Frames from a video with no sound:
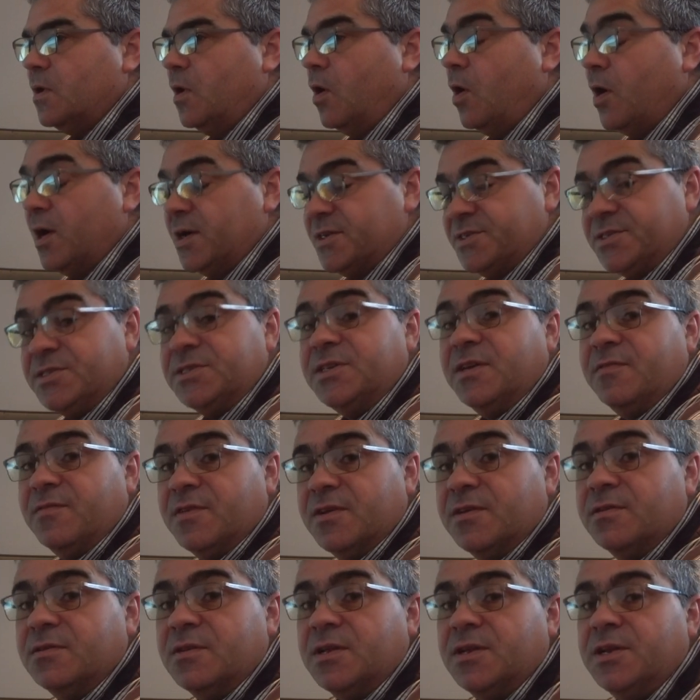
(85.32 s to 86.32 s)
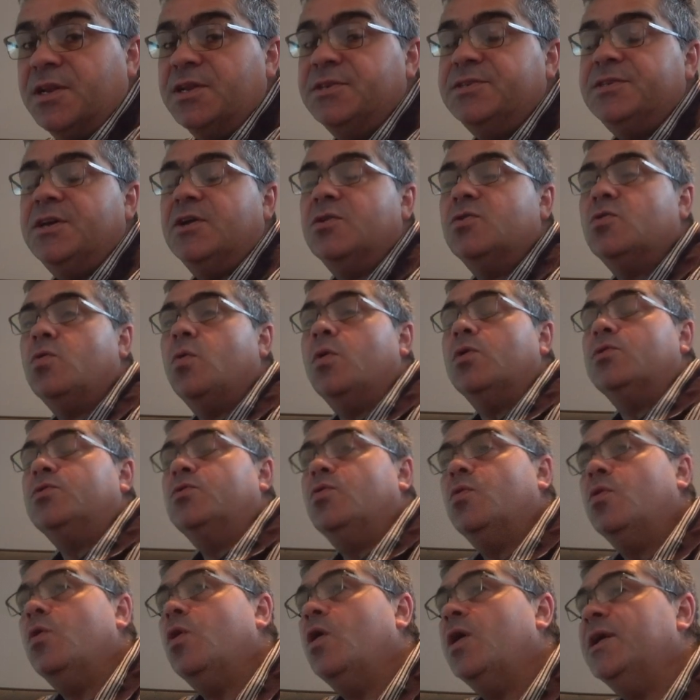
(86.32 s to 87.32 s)
i7, an Intel
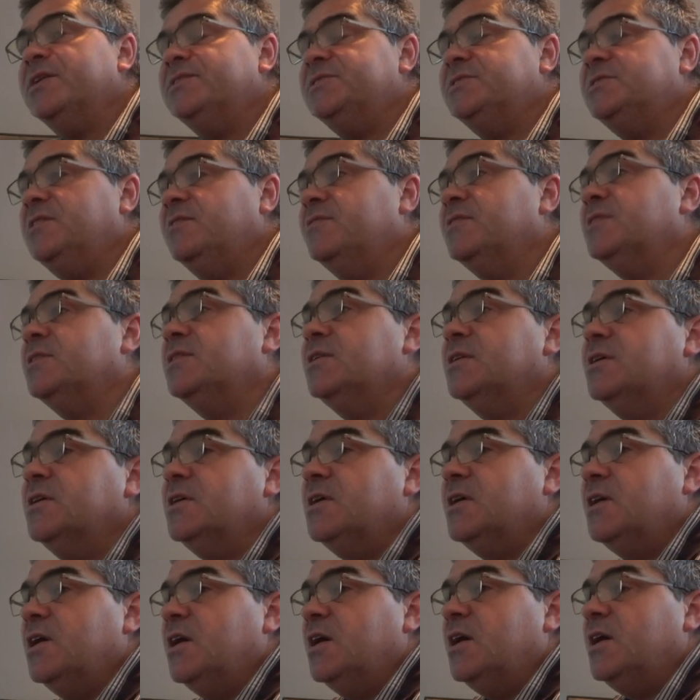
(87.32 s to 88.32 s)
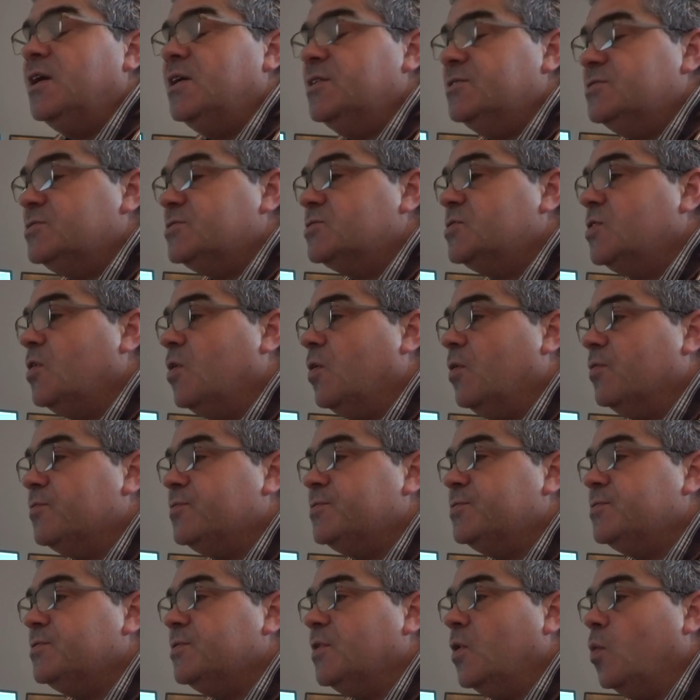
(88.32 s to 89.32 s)
quad-core i7. It's
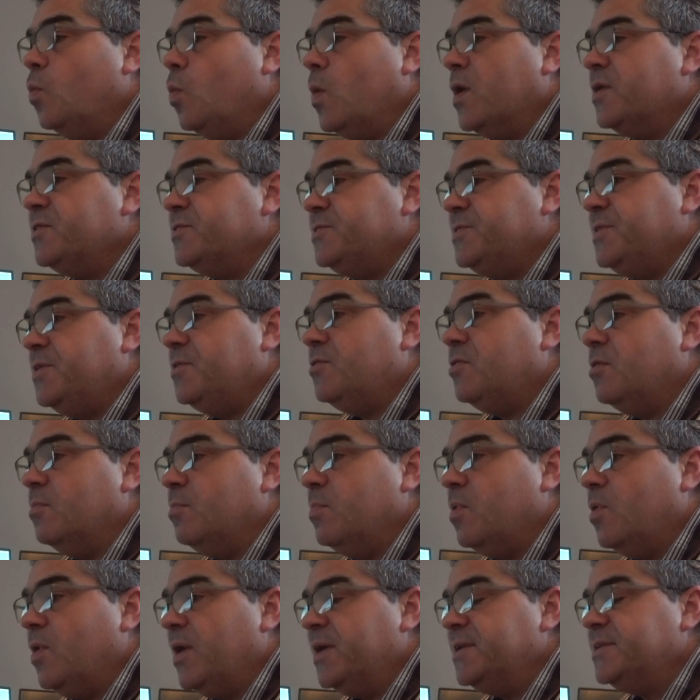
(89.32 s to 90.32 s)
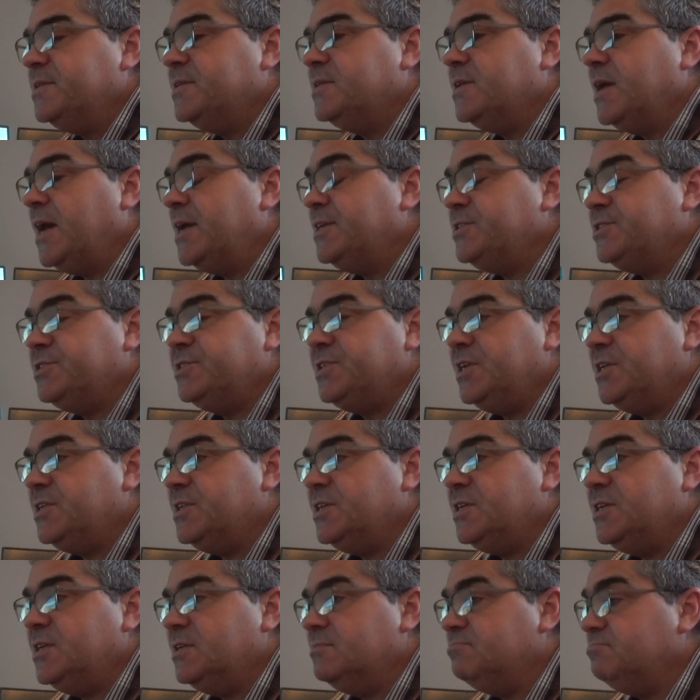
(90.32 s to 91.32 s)
got a 1 terabyte
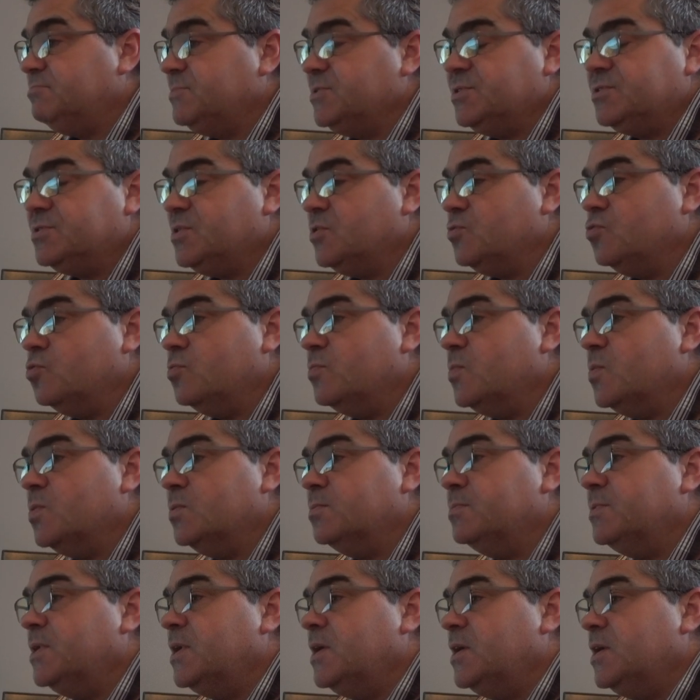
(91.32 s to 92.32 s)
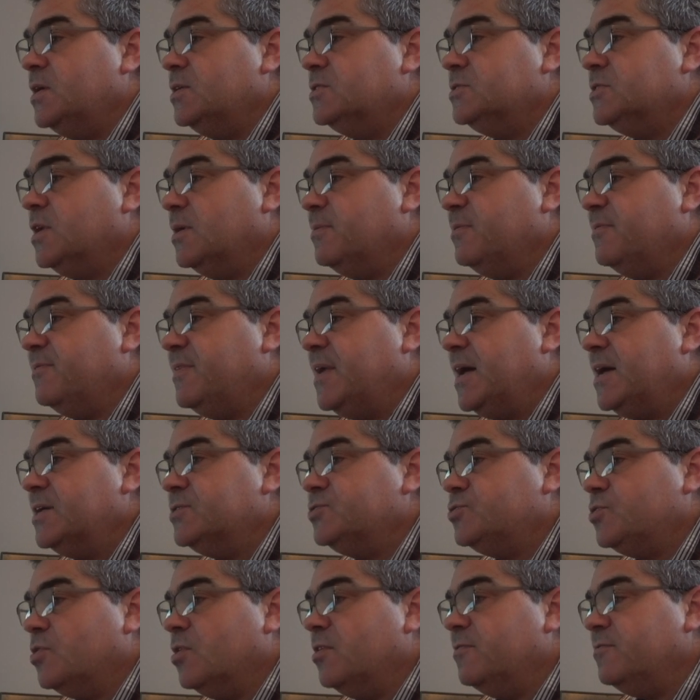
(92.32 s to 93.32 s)
HDD, just a normal type of
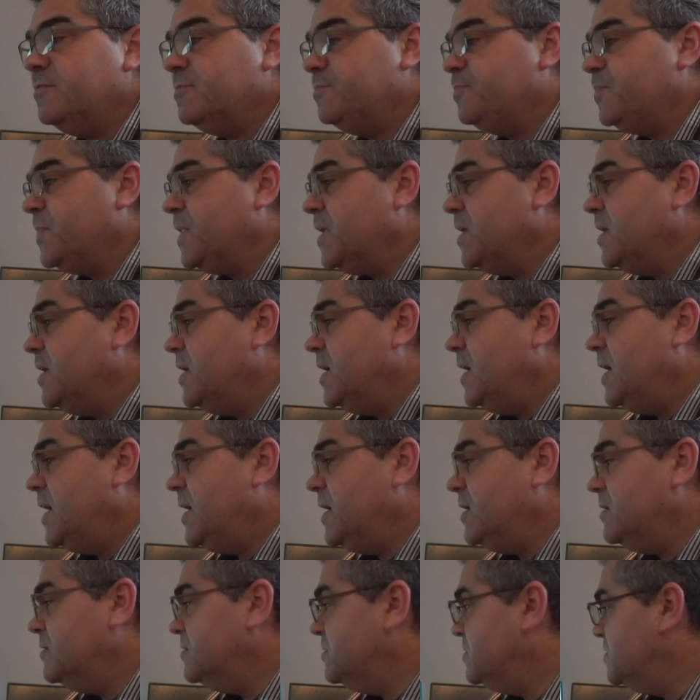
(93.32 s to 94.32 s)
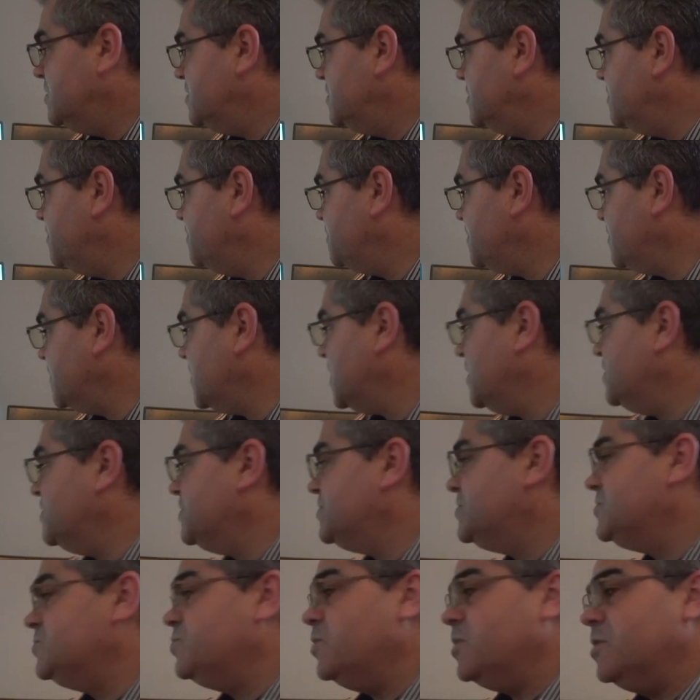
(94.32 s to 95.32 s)
hard drive, and
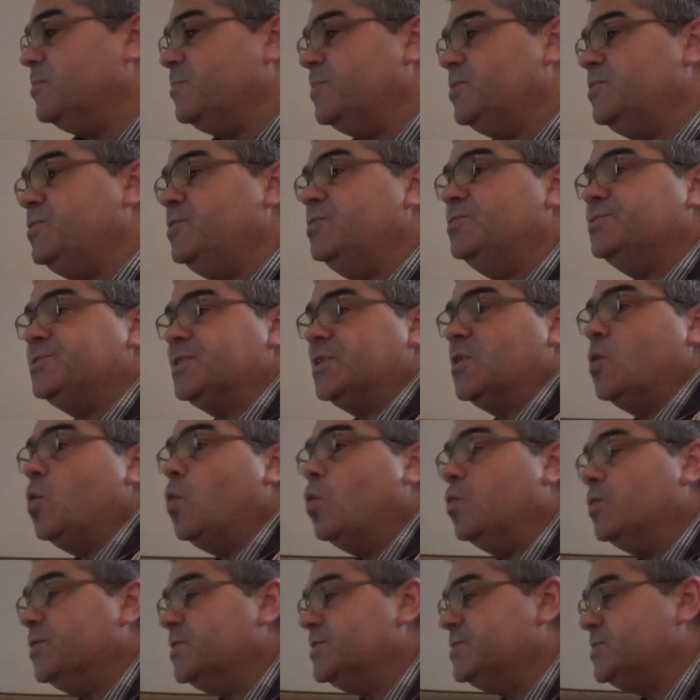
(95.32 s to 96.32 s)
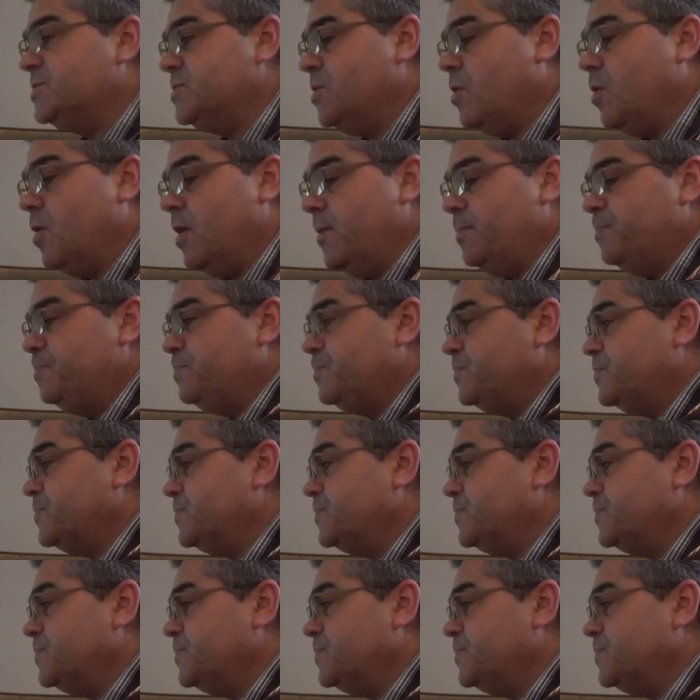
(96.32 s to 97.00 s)
this is what I've been using all this time.